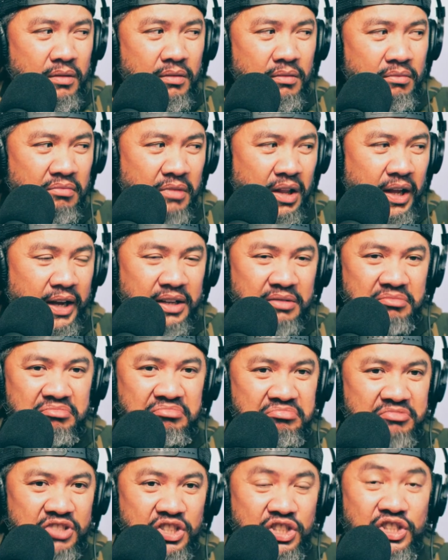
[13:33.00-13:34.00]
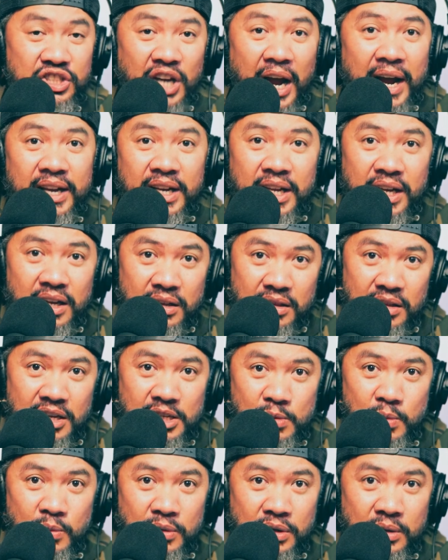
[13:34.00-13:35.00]
like shining in this
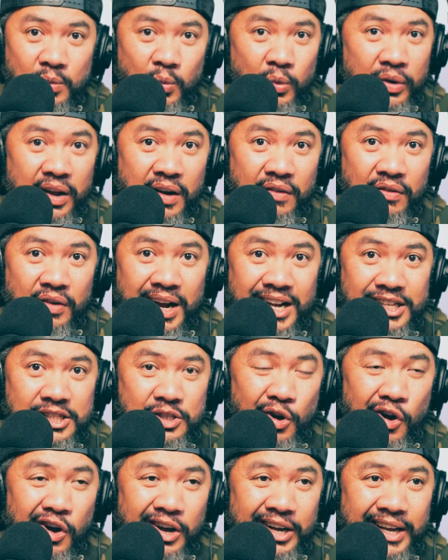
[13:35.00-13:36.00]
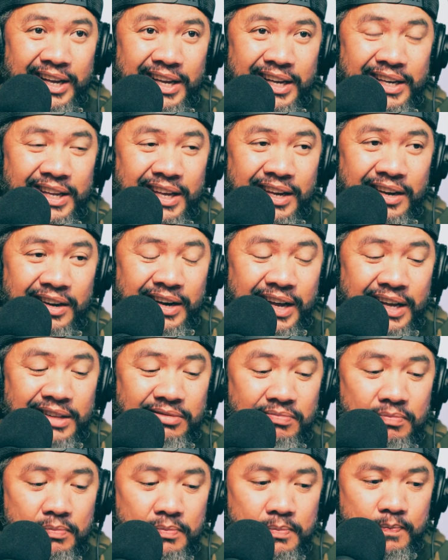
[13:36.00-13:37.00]
one. Whenever I talk, I can hear that
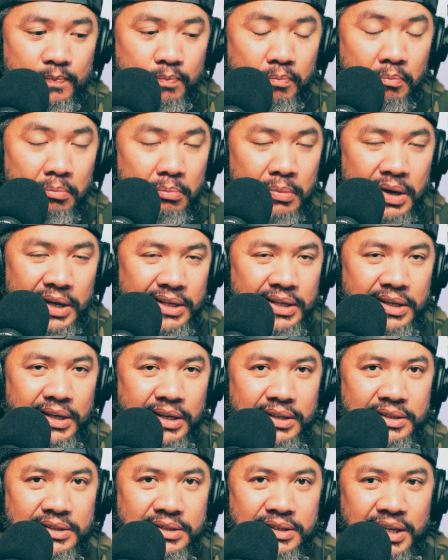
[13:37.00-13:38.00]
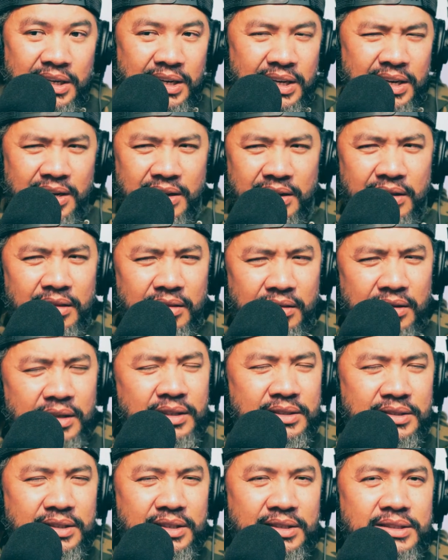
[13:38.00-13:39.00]
muddiness.
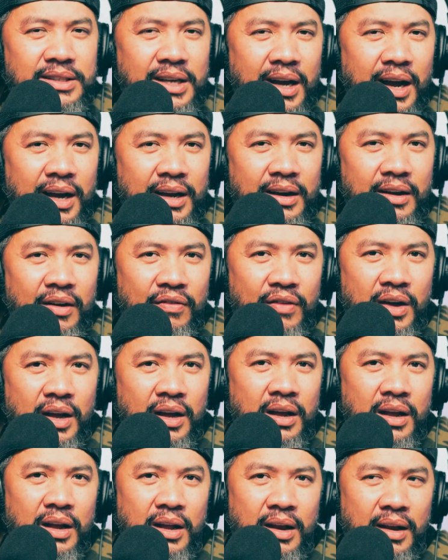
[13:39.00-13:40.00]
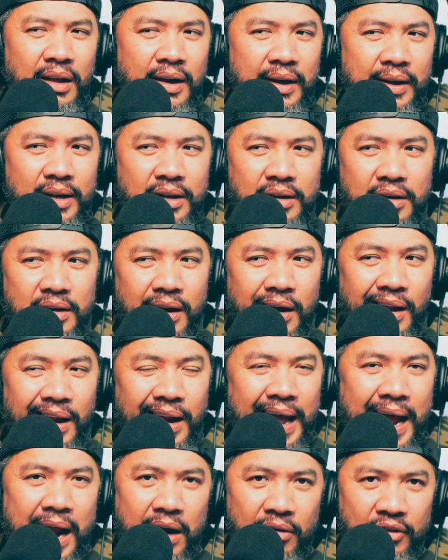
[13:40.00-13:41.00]
This is kind of like
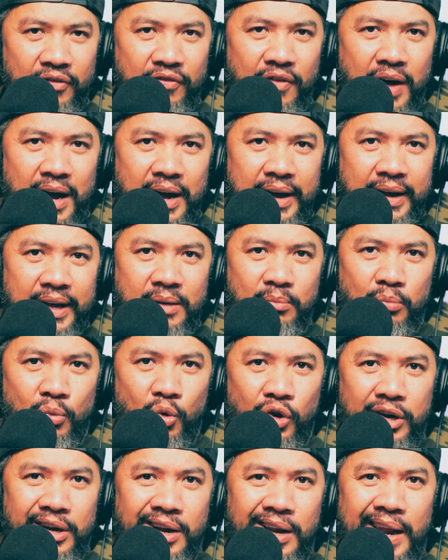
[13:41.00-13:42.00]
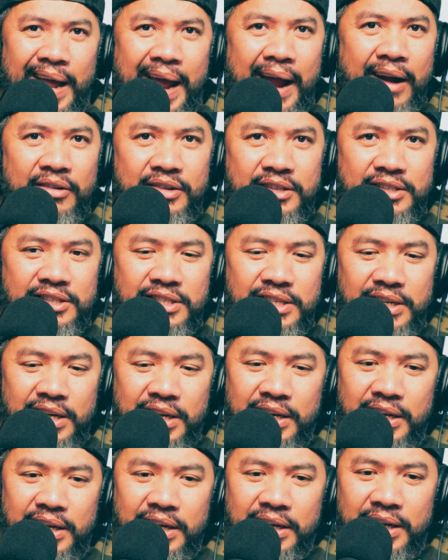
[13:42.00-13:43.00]
clarifying, more clarity in
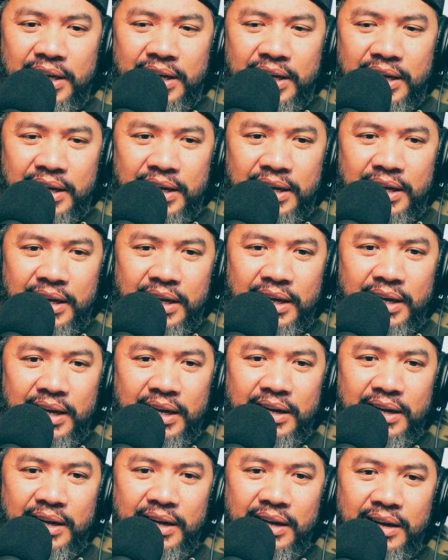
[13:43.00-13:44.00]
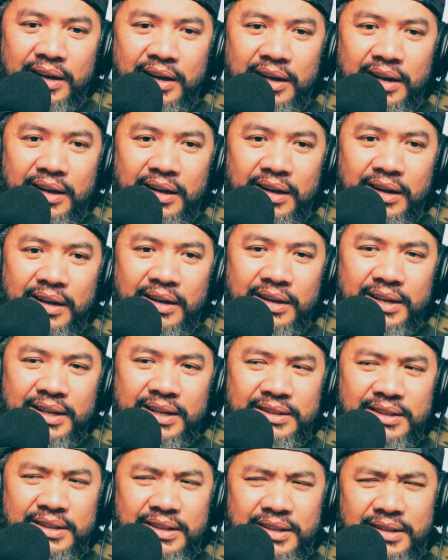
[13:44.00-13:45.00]
it, and it
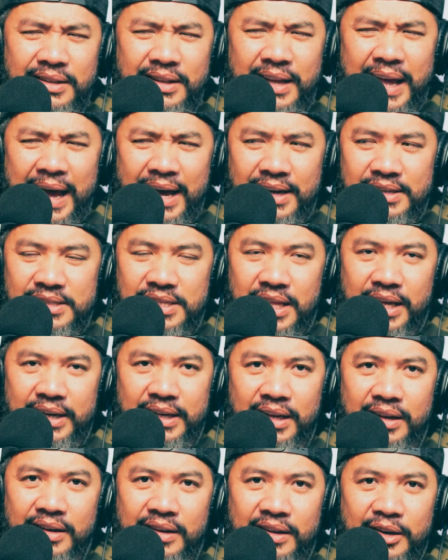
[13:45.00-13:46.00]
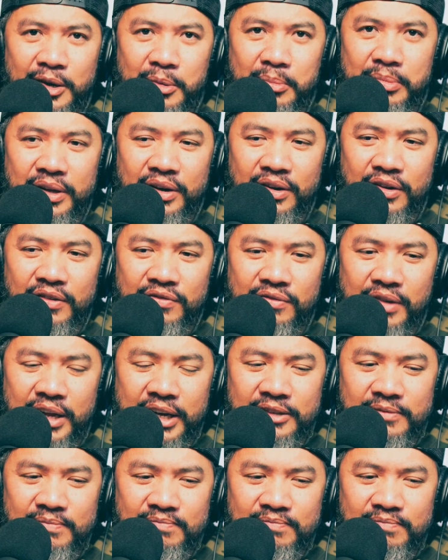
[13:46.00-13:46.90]
acts like a little bit of like,